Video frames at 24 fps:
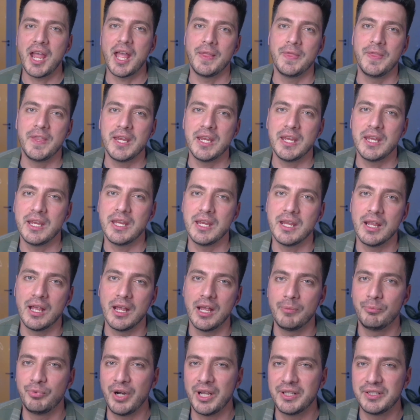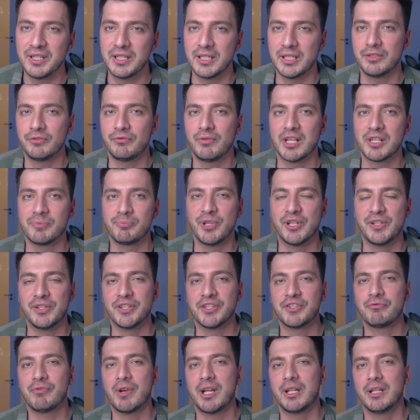the branding and trust building
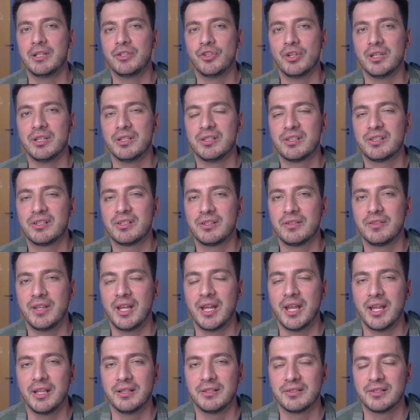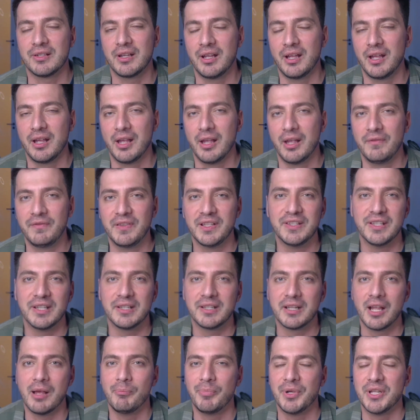strategies that fintech
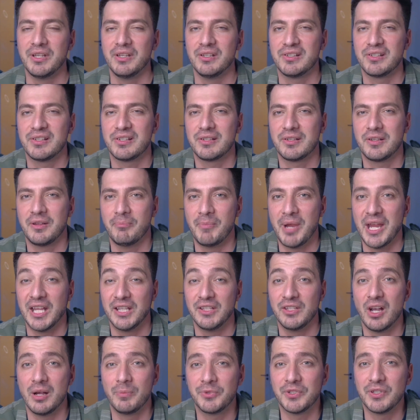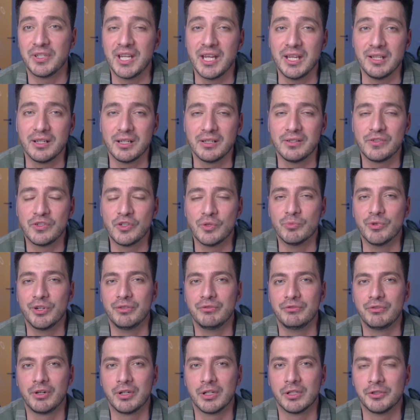companies may adopt to gain consumer
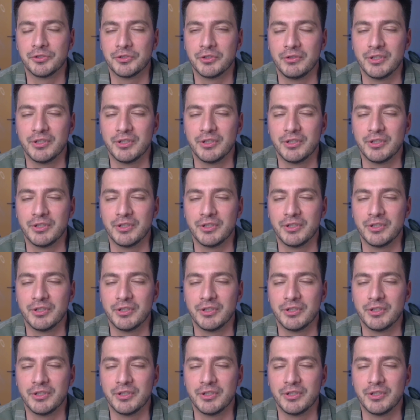and regulatory